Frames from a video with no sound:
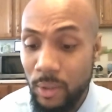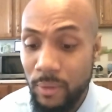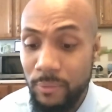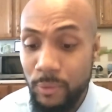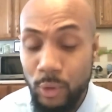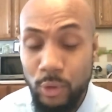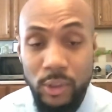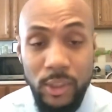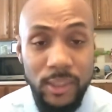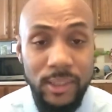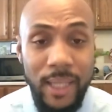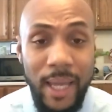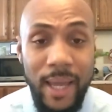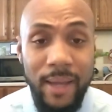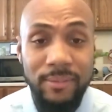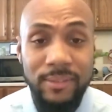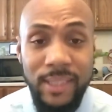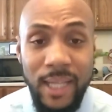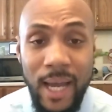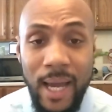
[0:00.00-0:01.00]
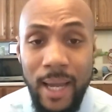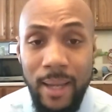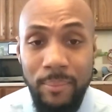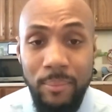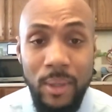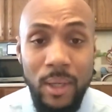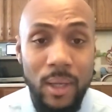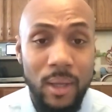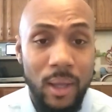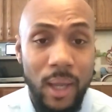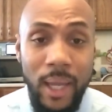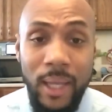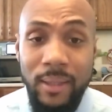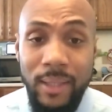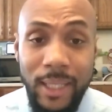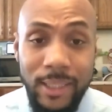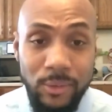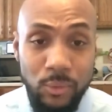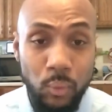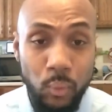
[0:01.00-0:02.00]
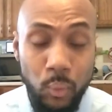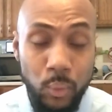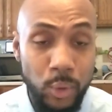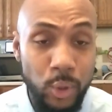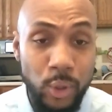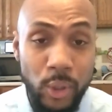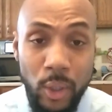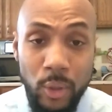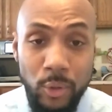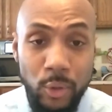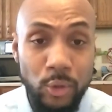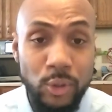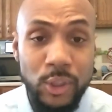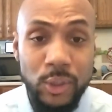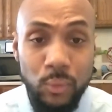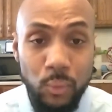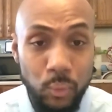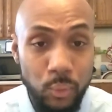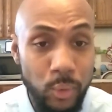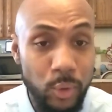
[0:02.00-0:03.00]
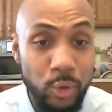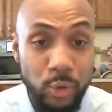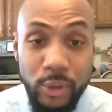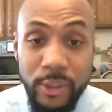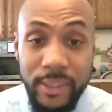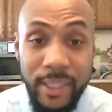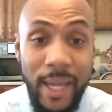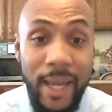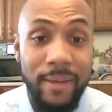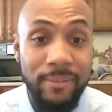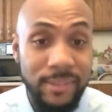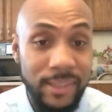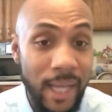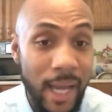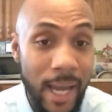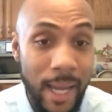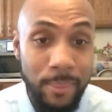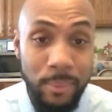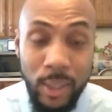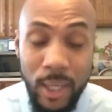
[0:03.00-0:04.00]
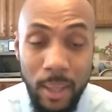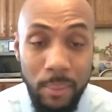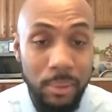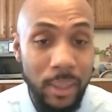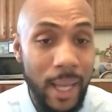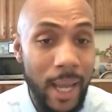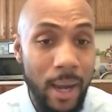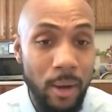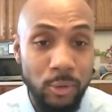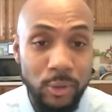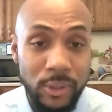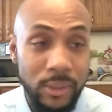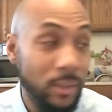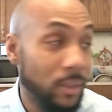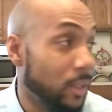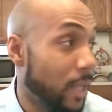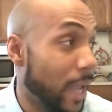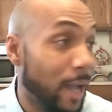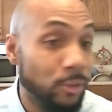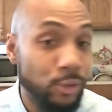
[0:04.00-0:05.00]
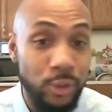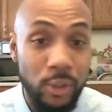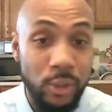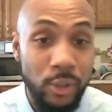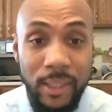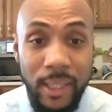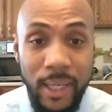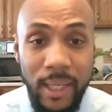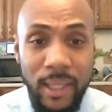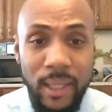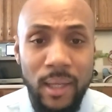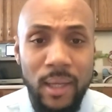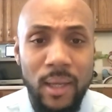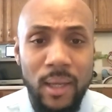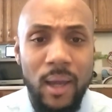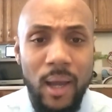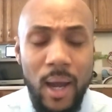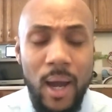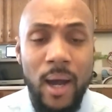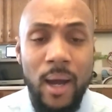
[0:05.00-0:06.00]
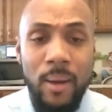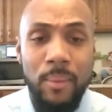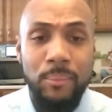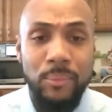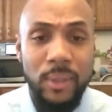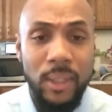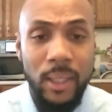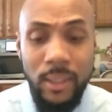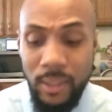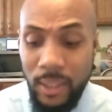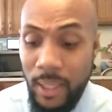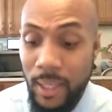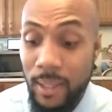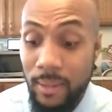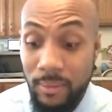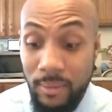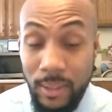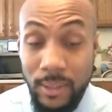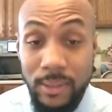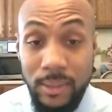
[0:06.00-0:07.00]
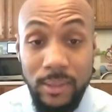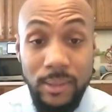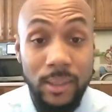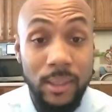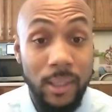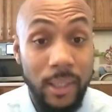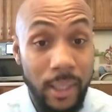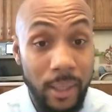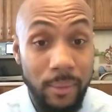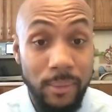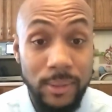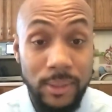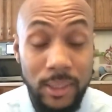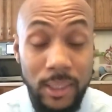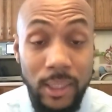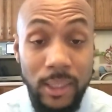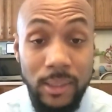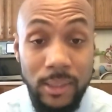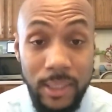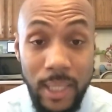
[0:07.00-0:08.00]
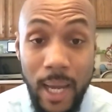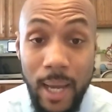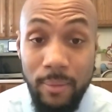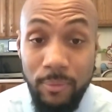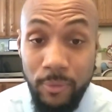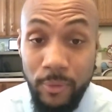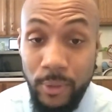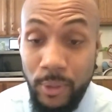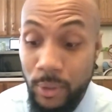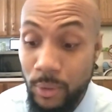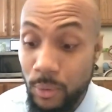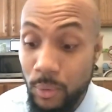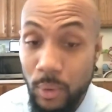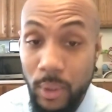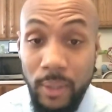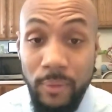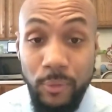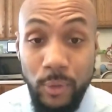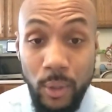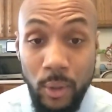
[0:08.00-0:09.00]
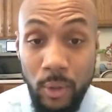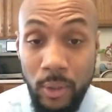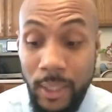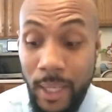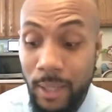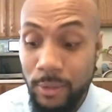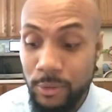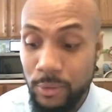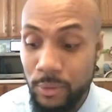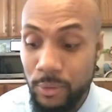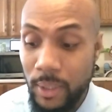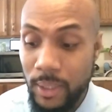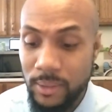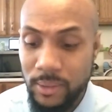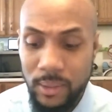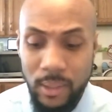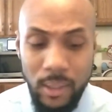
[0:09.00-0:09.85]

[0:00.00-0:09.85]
if you just have time and that's, you just have time, a couple of hours out your day, then yeah, this is a guaranteed job for you if you're on house arrest